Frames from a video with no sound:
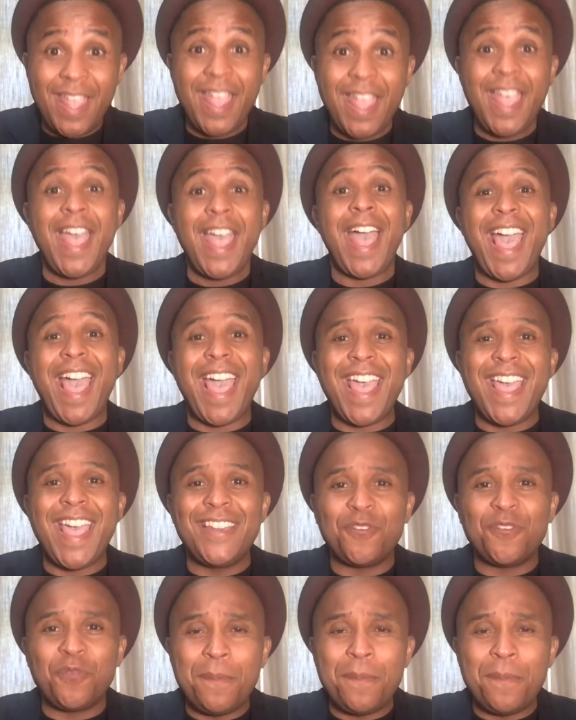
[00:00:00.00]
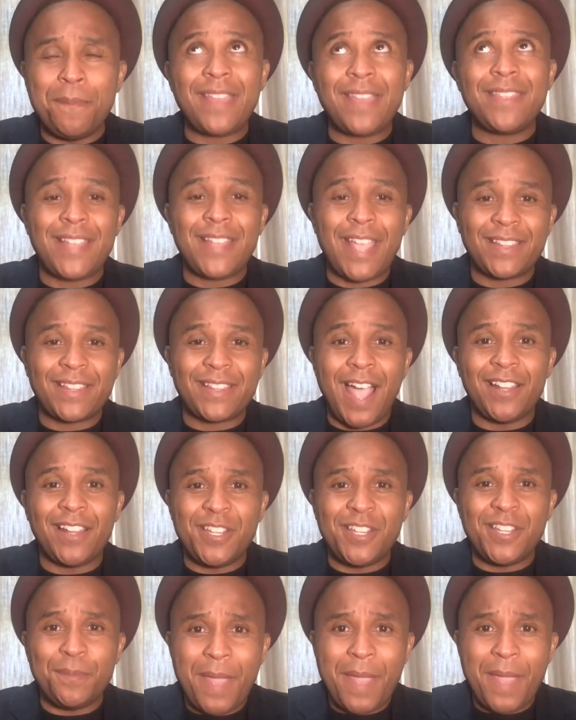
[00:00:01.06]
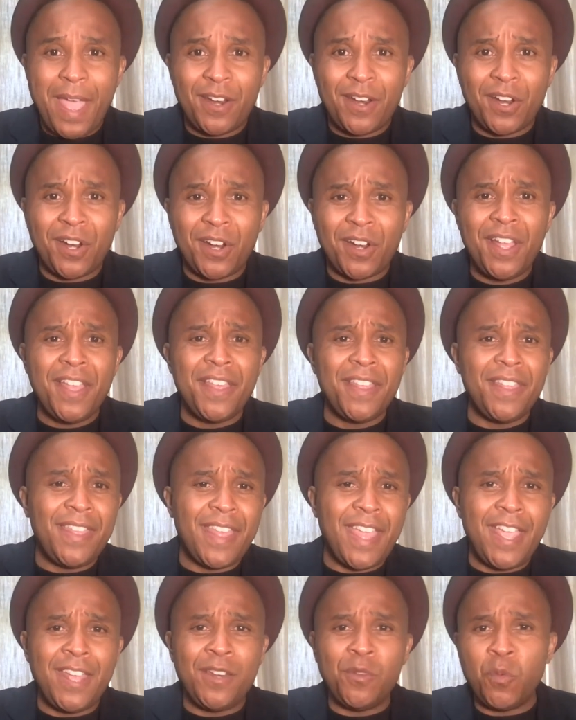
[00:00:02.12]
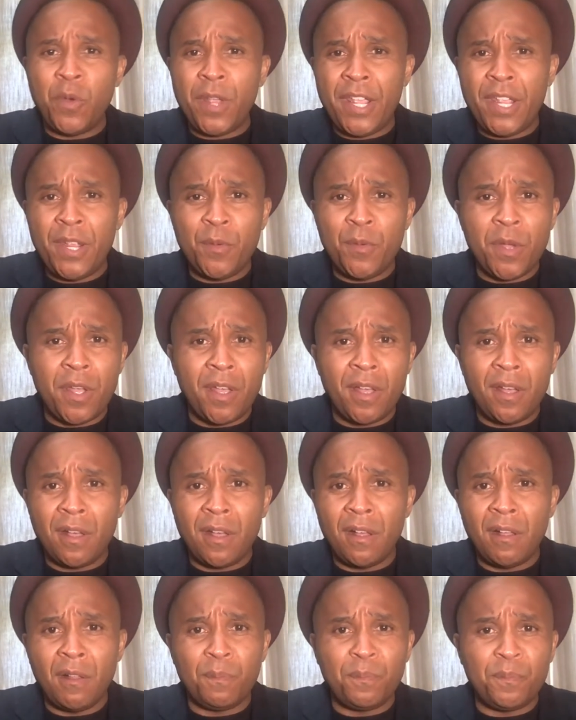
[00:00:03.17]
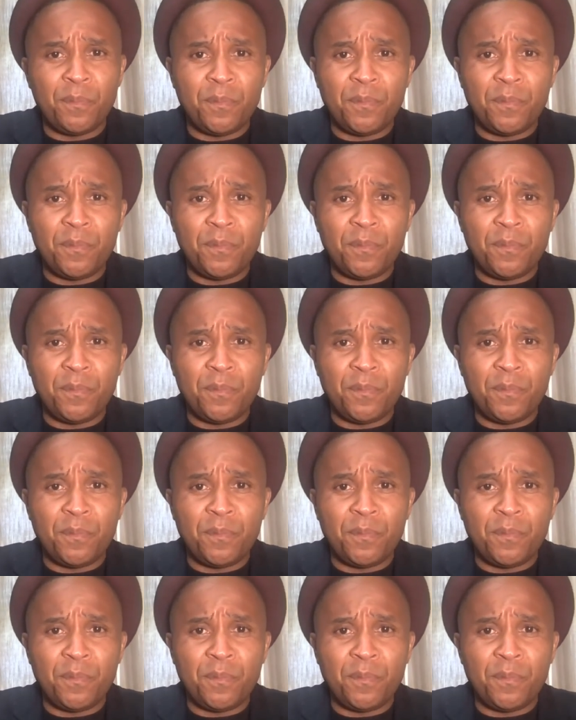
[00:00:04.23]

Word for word: and if we make the technology better, then we will